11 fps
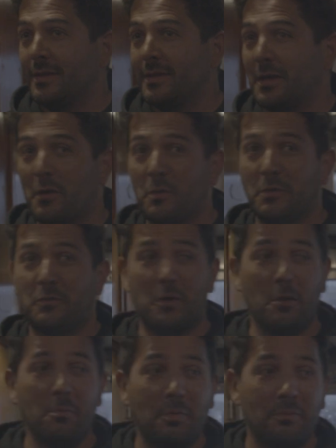the guy wants to
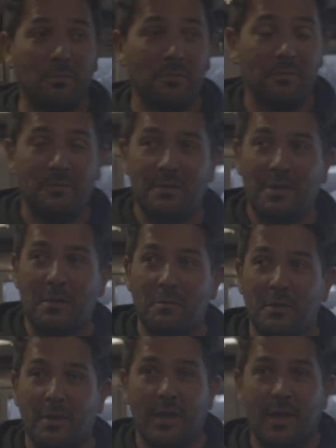help.
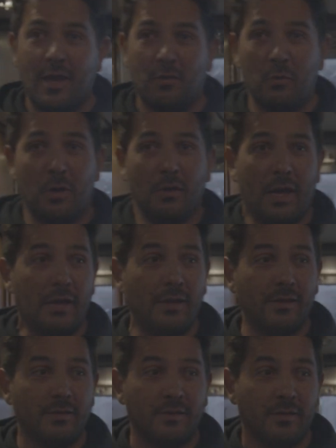Well, I
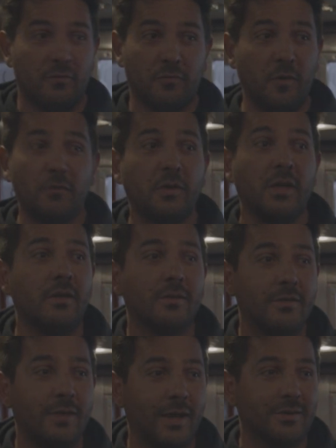need 50
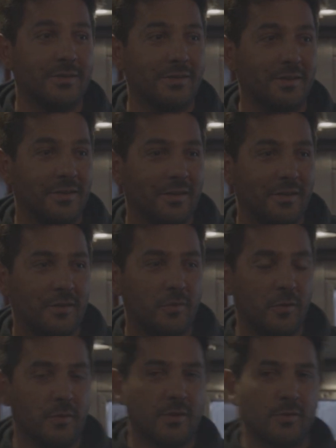tags.
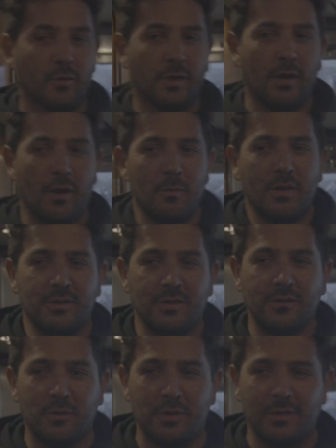So he says, okay, how much
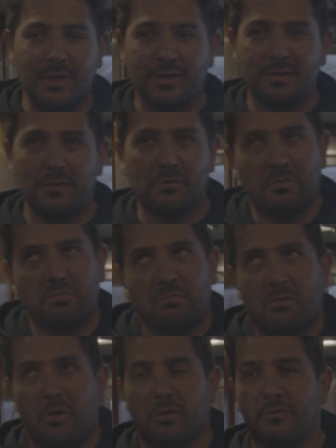is for the tags? It's
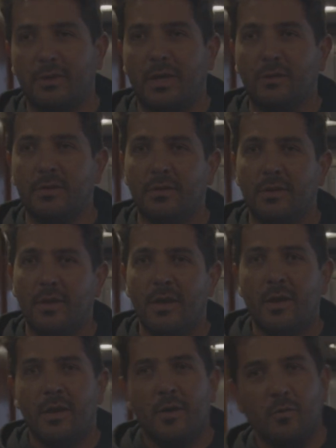around 3,000.
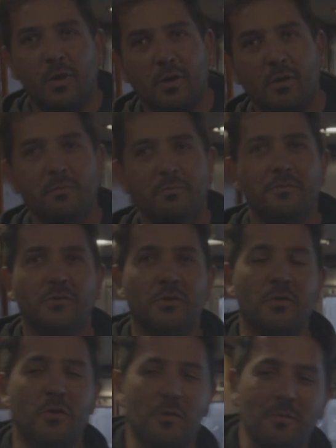Well, you
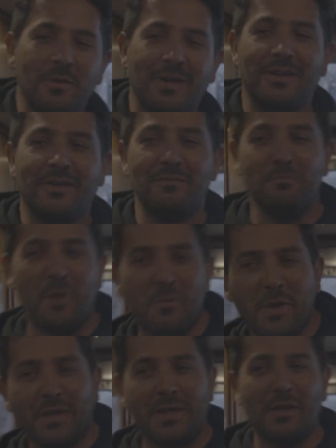know, uh,
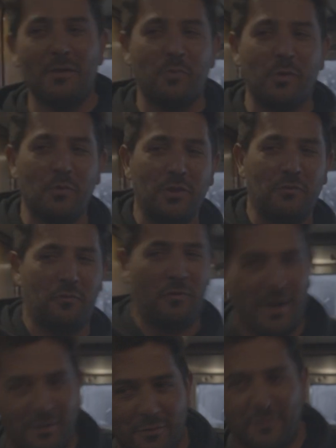maybe I can help you with
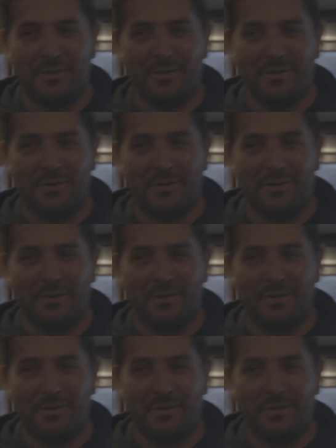five.